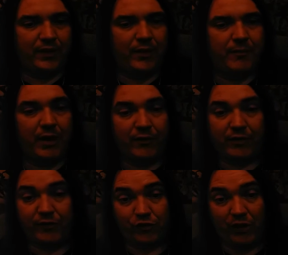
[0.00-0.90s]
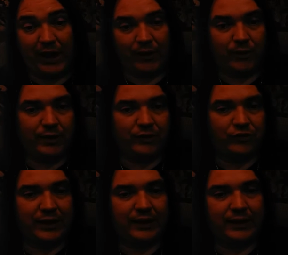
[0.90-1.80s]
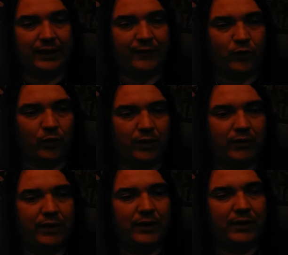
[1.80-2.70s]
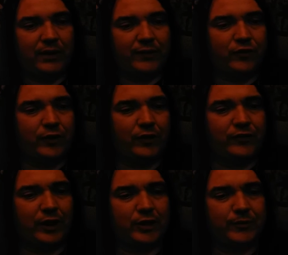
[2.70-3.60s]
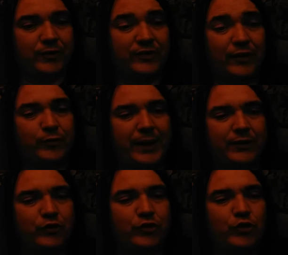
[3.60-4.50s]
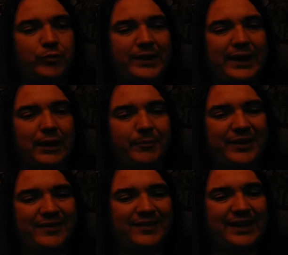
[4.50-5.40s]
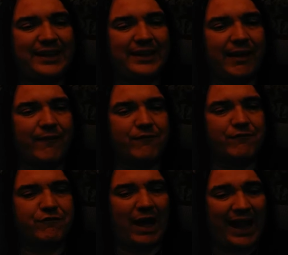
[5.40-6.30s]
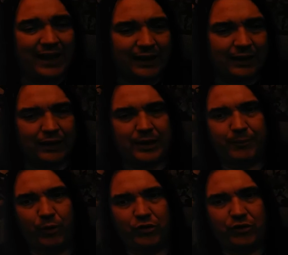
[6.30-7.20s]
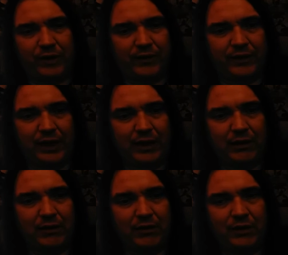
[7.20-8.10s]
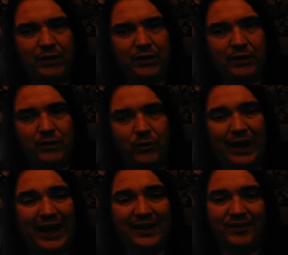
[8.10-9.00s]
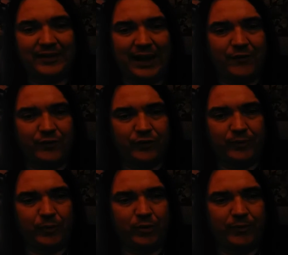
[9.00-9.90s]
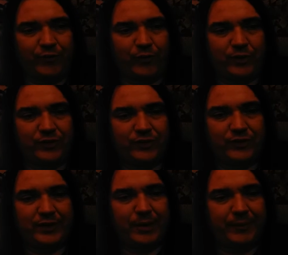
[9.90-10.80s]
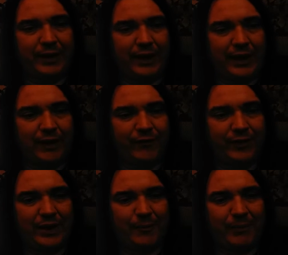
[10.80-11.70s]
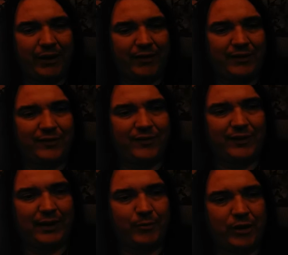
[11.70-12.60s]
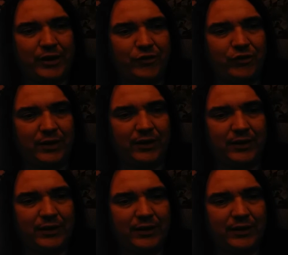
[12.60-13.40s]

The mother of the child as uh, standing on the corner. The suspect, suspect excuse me, can be seen violently pushing the toddler. The Y is not visible before skipping off in apparent celebration.